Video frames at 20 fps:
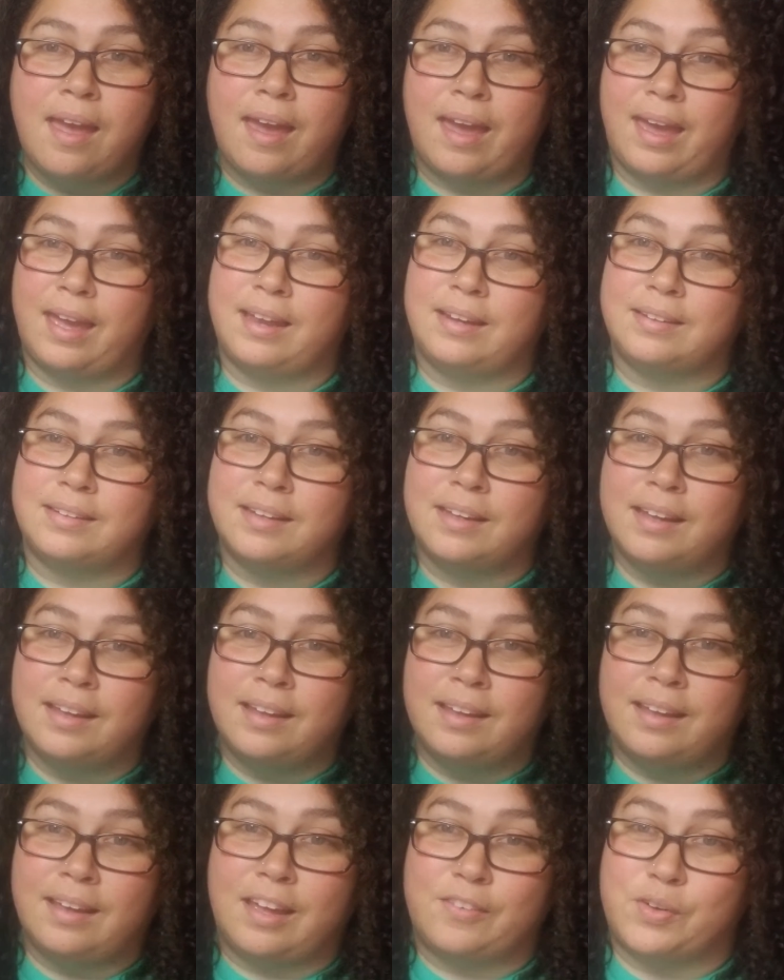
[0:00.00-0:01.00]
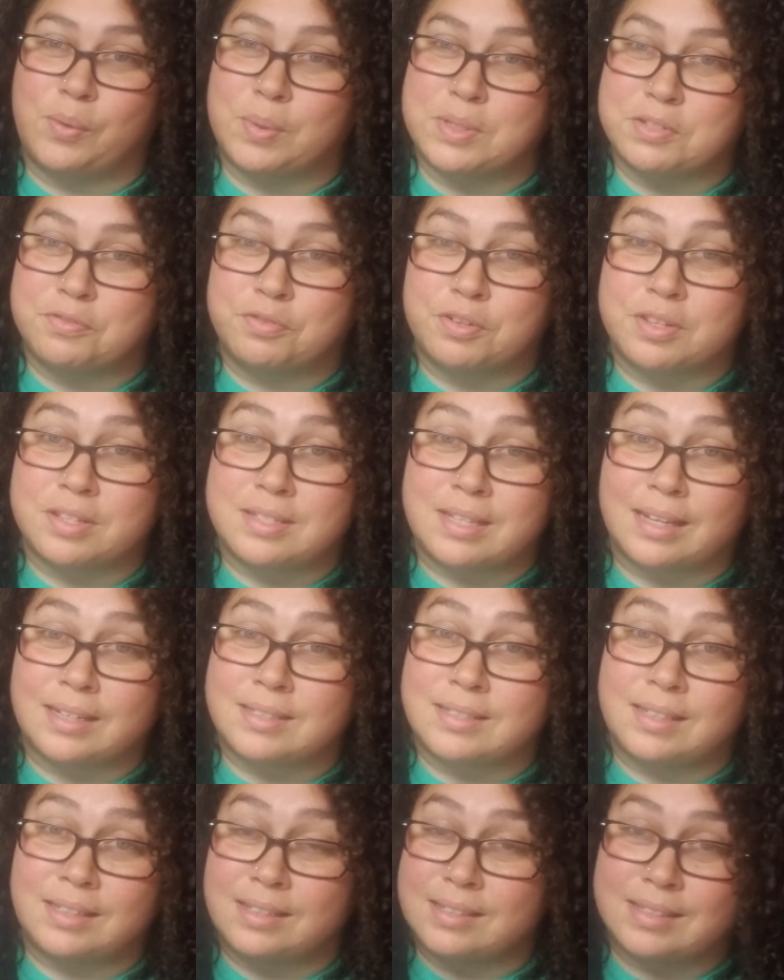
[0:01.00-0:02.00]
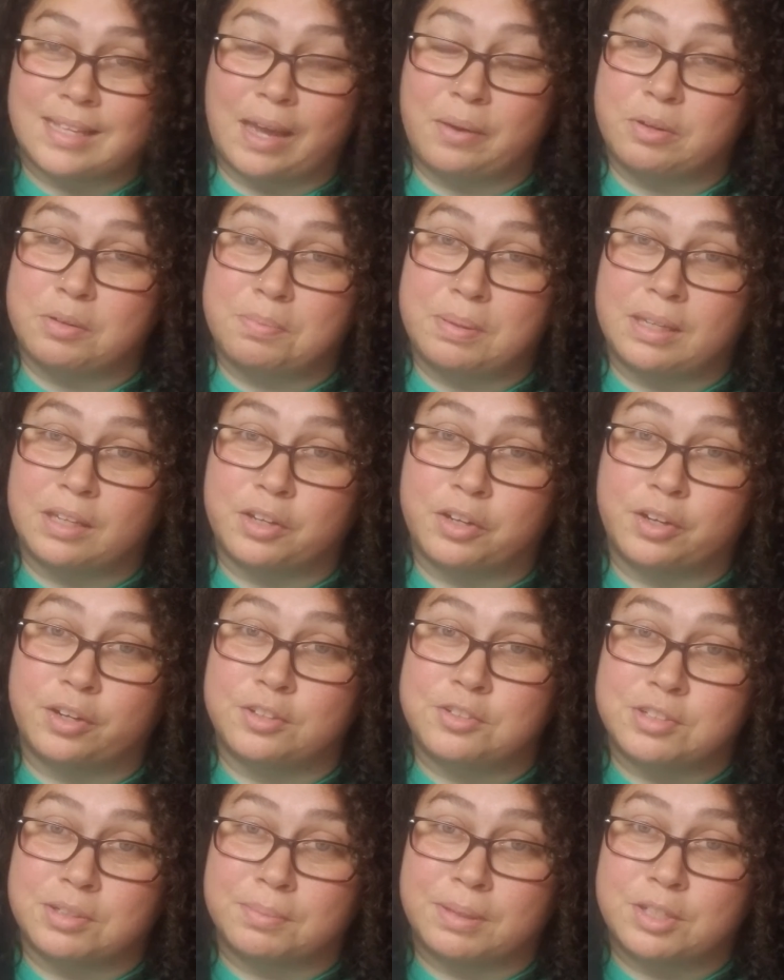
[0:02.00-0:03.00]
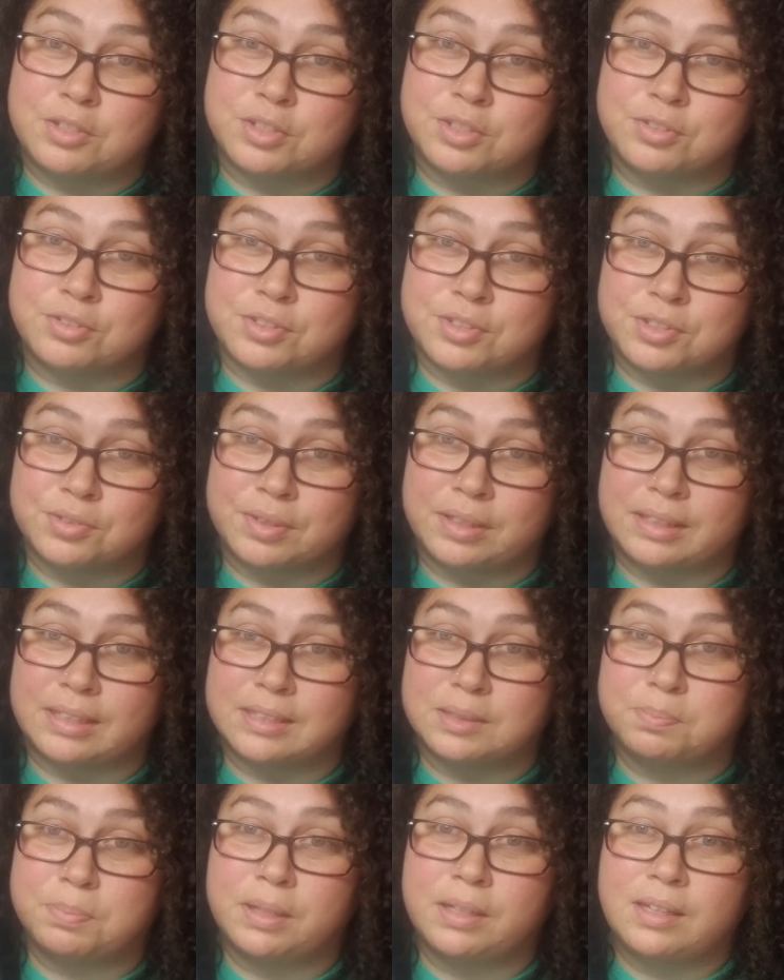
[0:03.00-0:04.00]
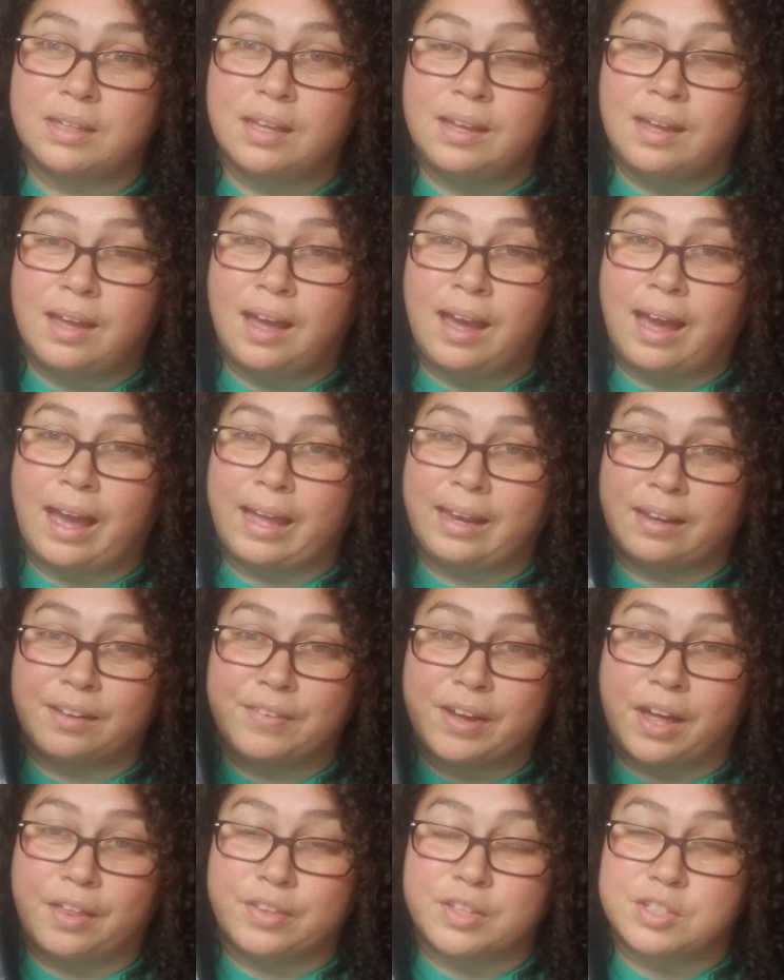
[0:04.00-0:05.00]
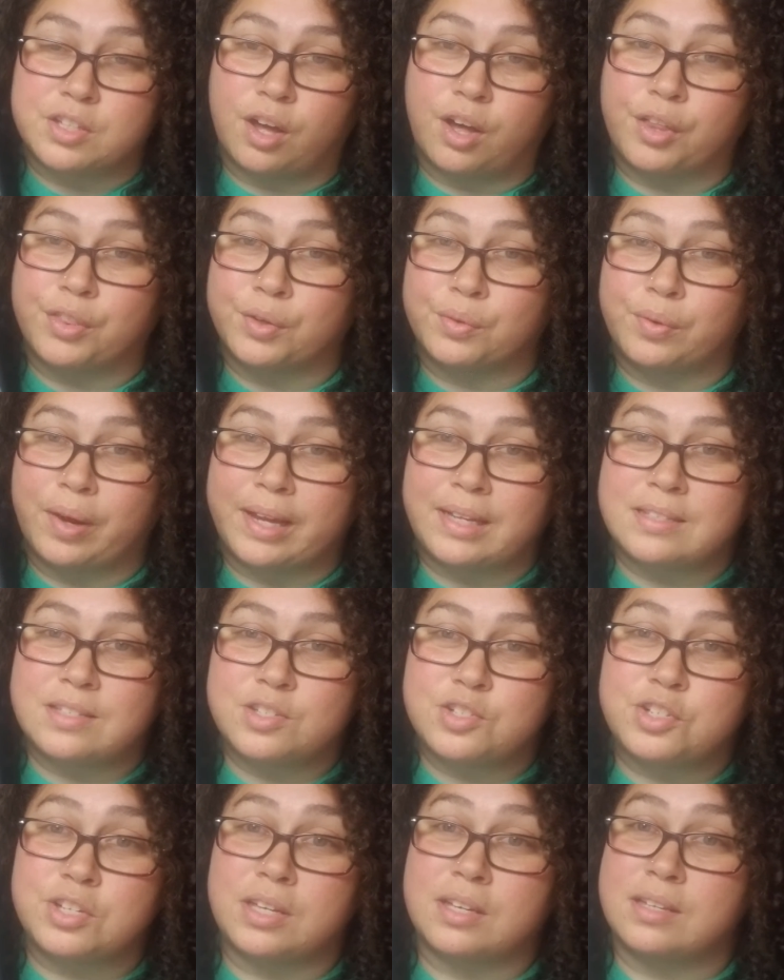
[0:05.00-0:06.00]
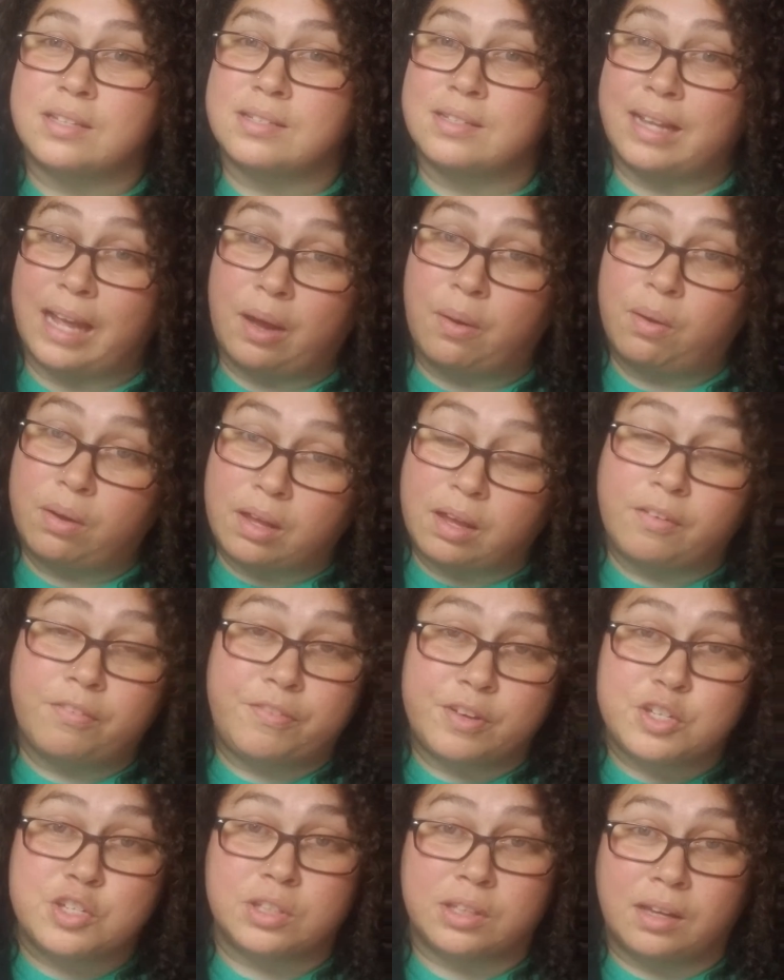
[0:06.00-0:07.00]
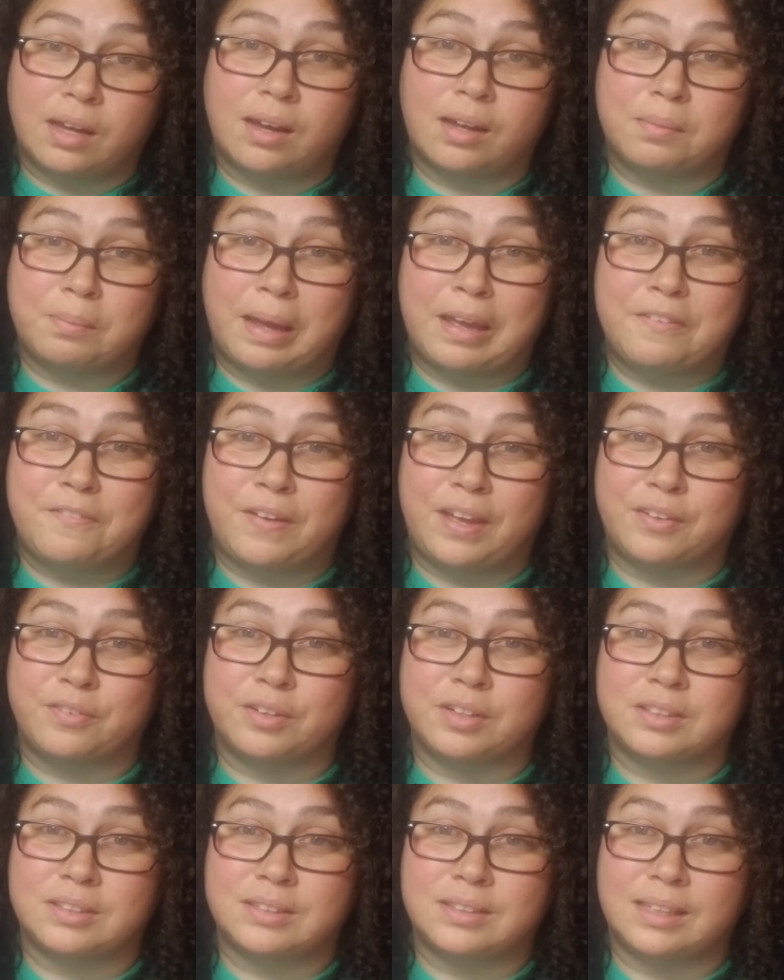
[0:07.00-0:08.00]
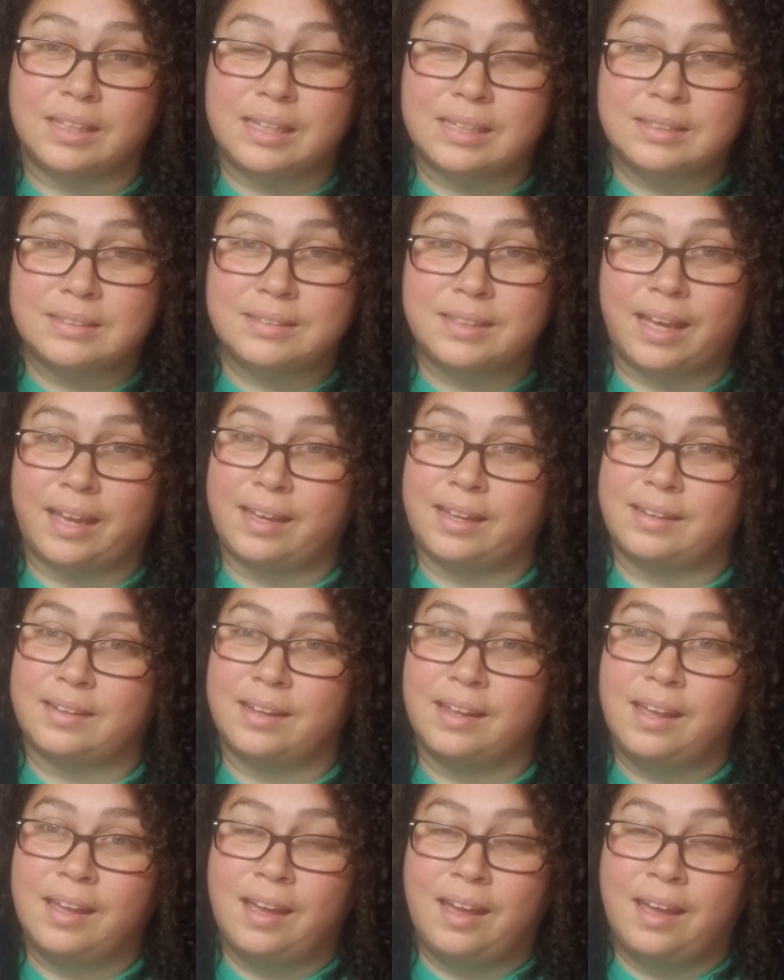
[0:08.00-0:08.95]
And if it wasn't for the sex scenes, I would be encouraging my children to read this book. I love how this author writes. She is now officially on my favorites list, and